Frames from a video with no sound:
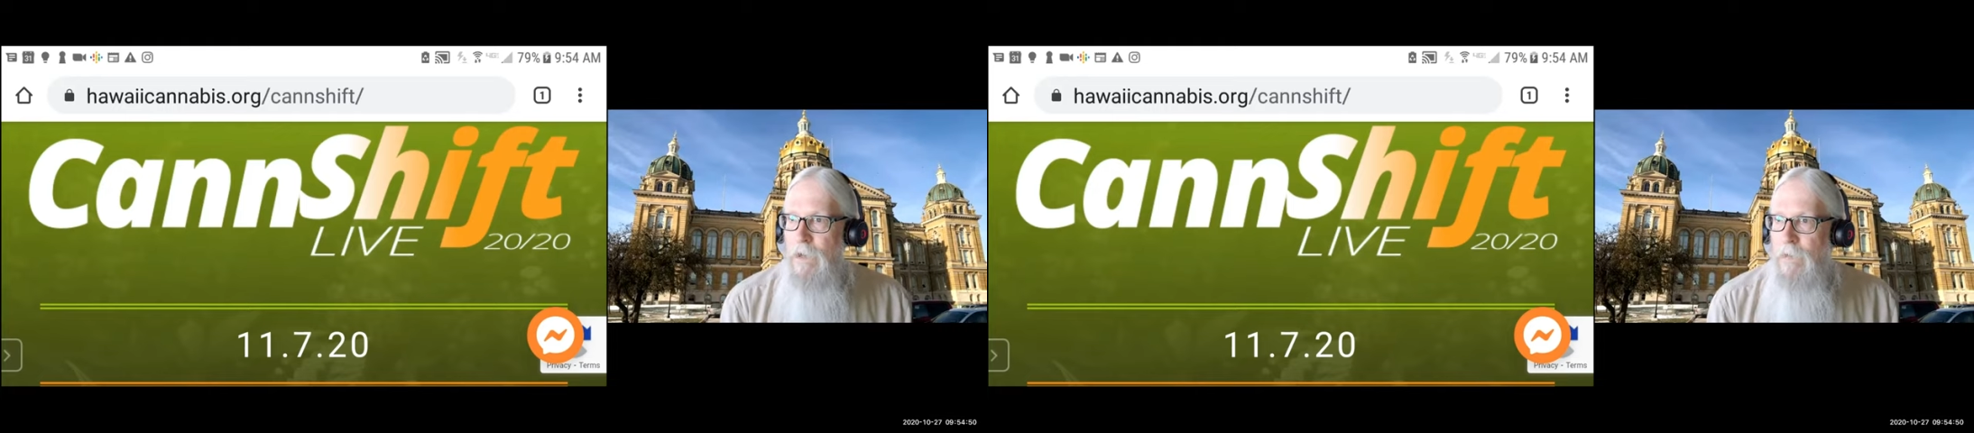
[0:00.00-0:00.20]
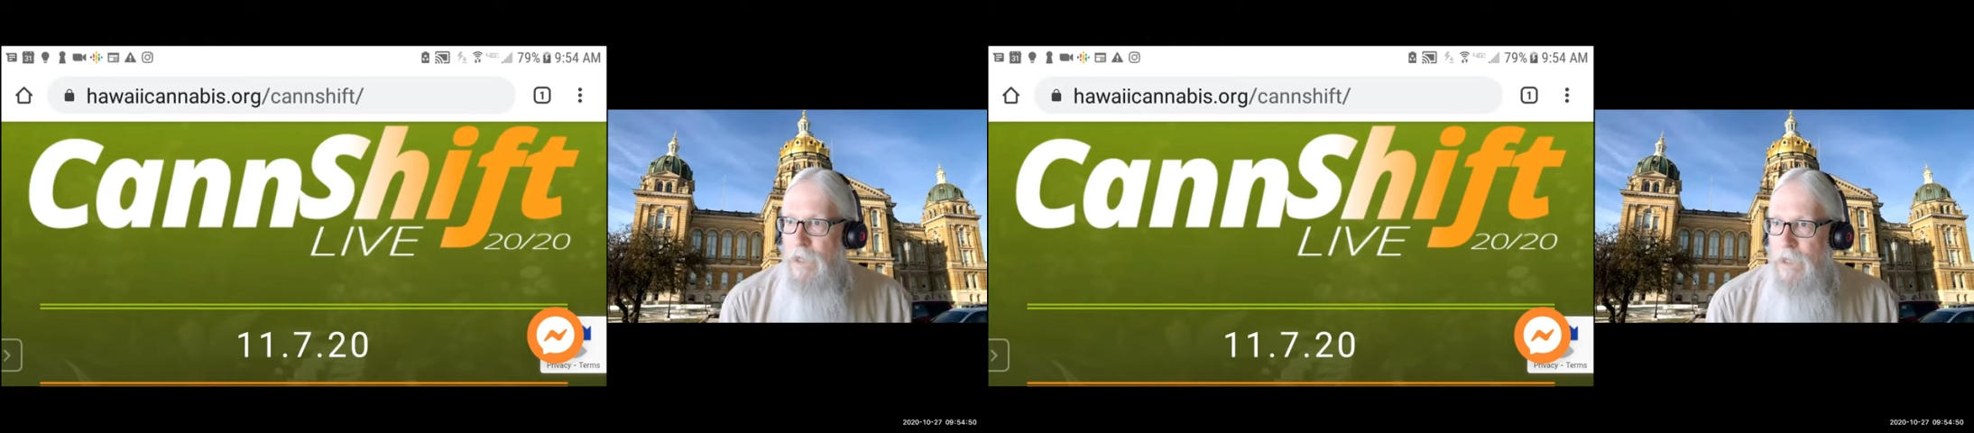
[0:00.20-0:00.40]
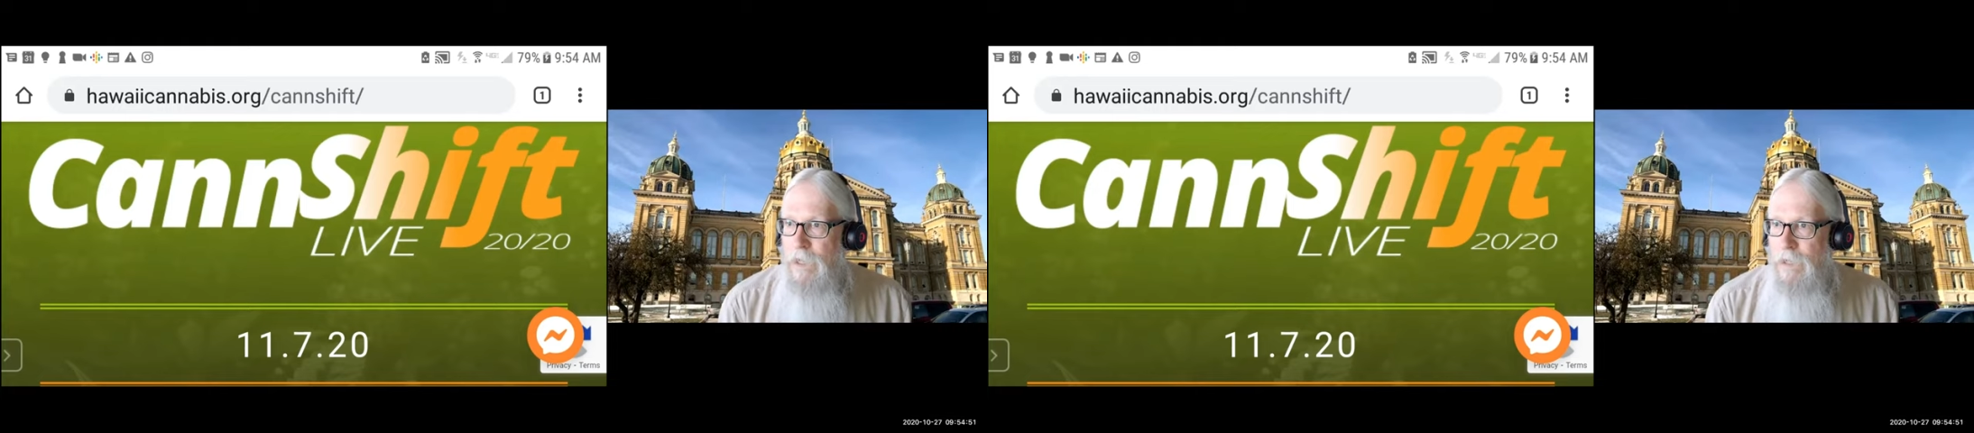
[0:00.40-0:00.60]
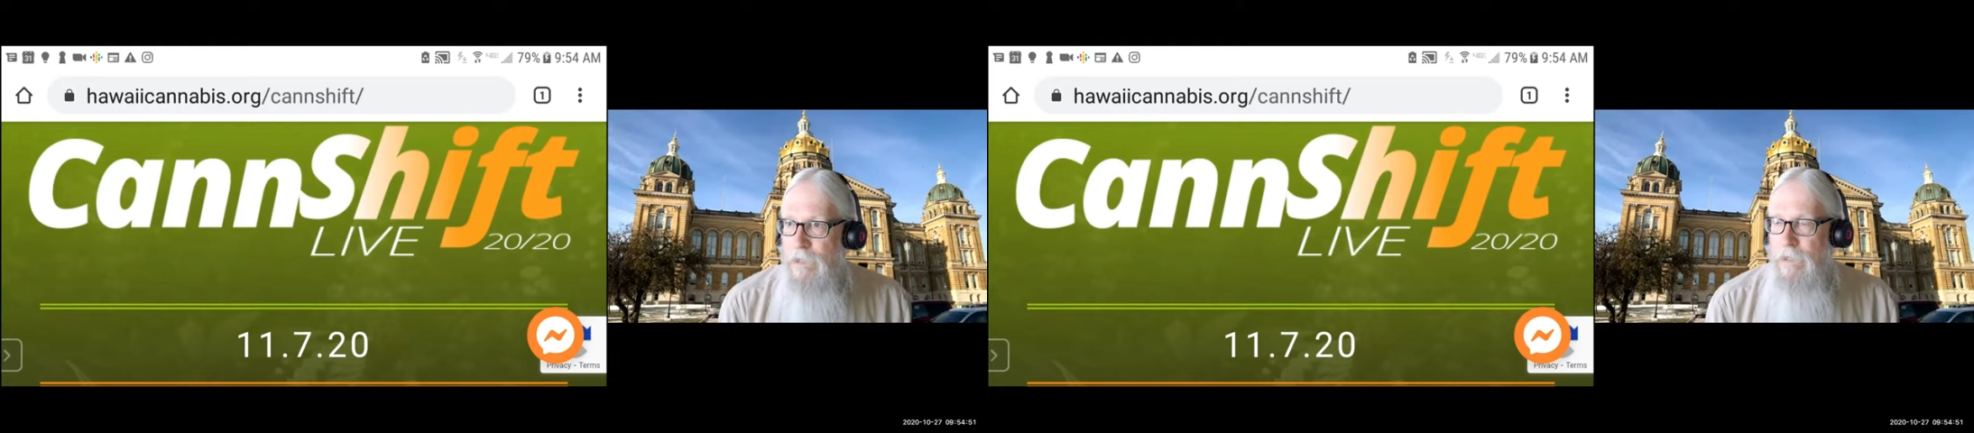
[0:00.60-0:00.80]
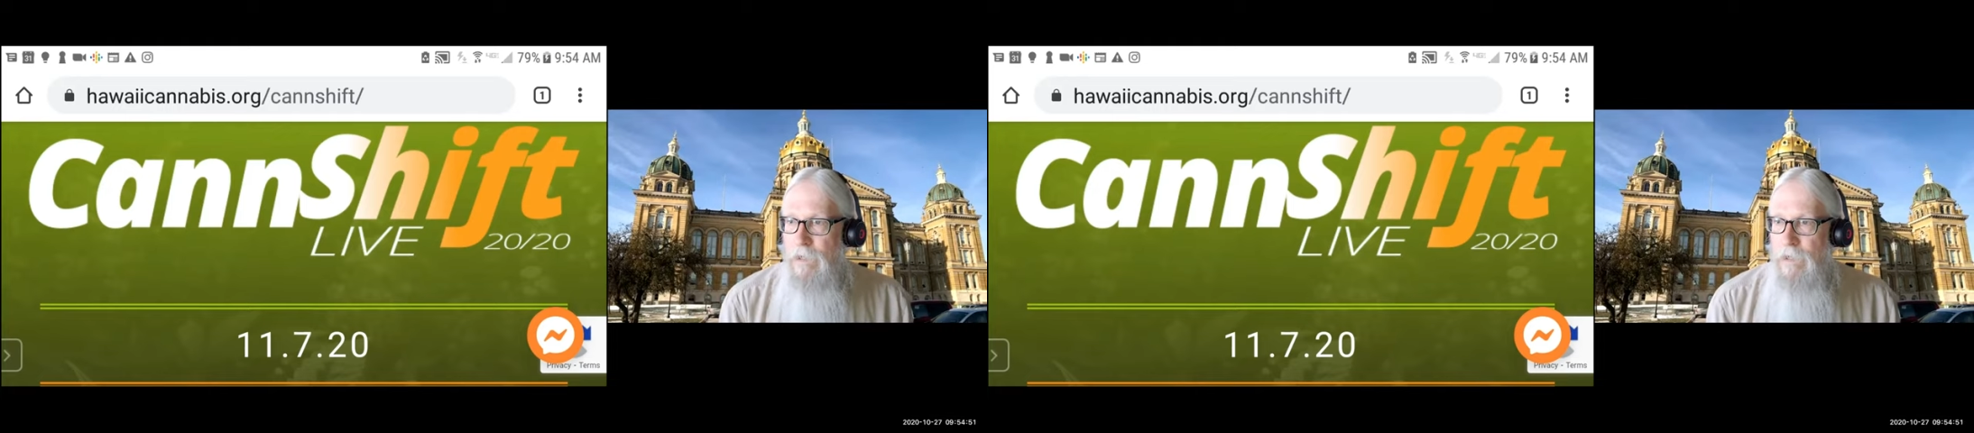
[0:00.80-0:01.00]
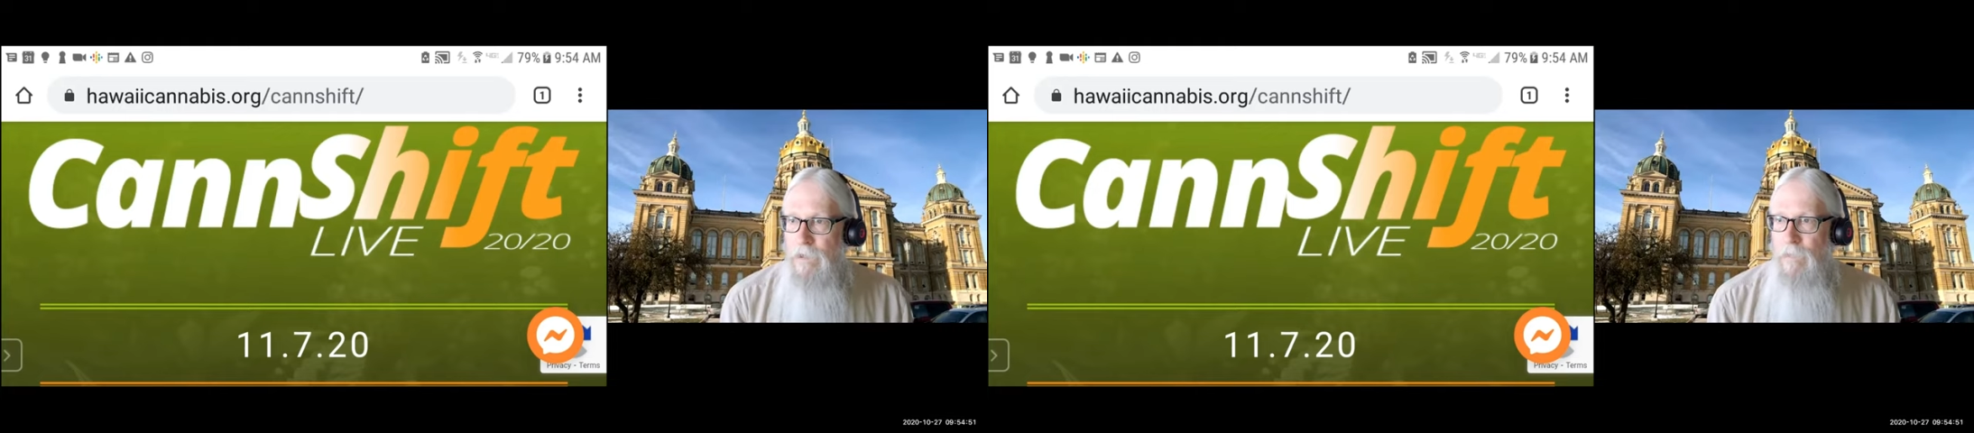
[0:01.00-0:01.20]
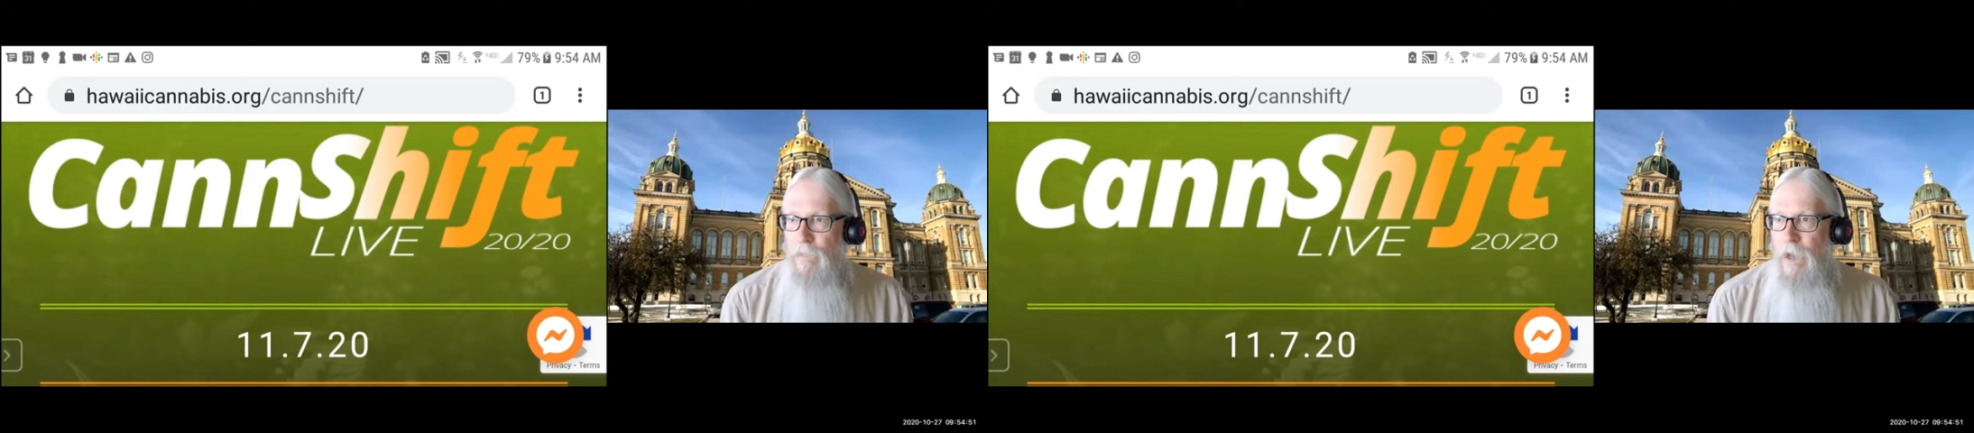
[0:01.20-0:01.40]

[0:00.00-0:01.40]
We enacted a